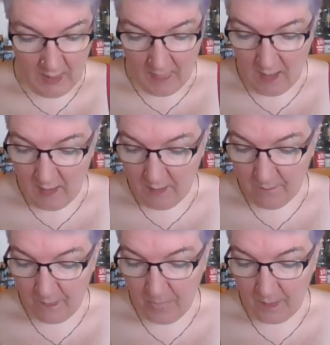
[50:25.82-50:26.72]

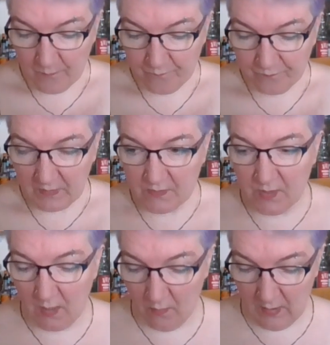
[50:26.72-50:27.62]
And
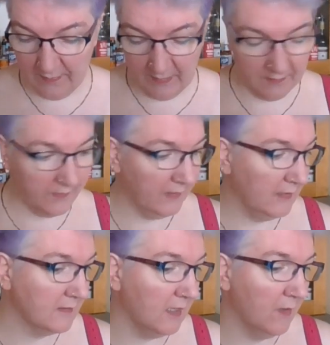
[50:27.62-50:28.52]
the other thing is,